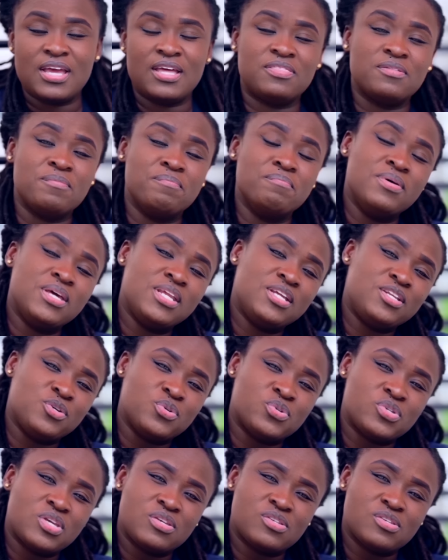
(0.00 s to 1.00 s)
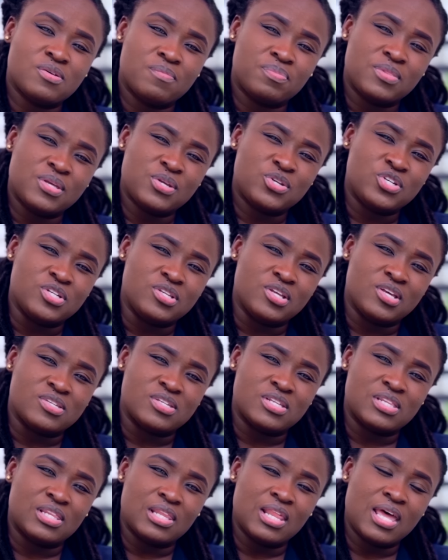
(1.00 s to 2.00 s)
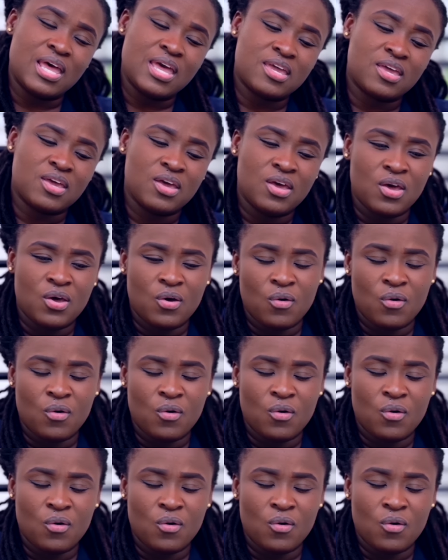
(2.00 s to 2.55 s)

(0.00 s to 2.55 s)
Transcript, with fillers: And the minute you say something she doesn't like